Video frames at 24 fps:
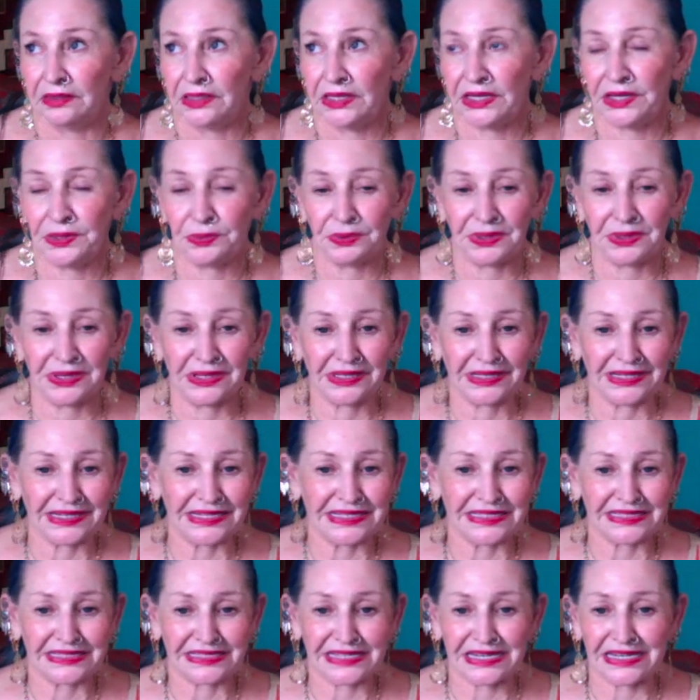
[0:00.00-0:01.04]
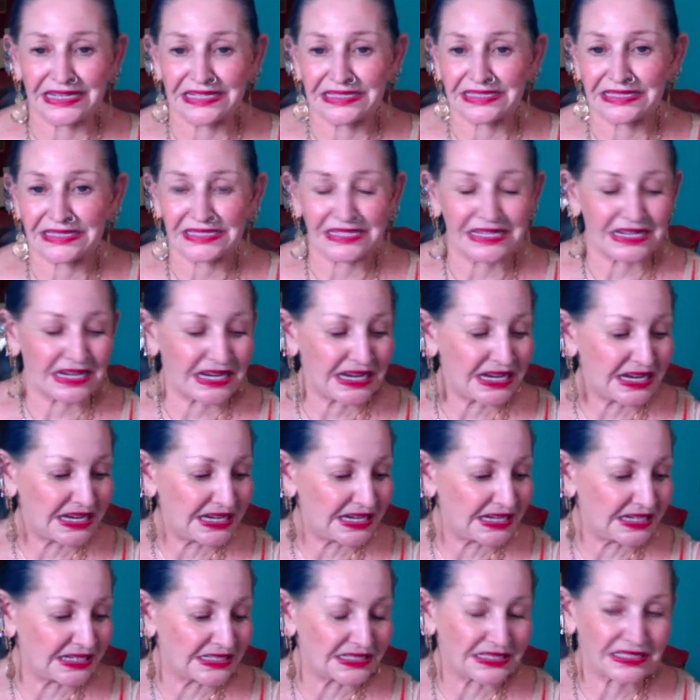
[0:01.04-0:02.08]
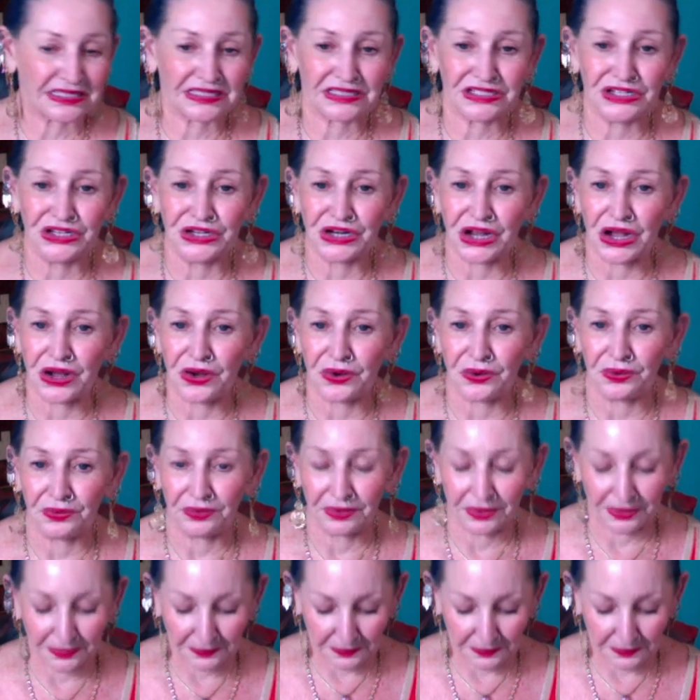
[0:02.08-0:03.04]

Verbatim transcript: he really sees that he is, you know,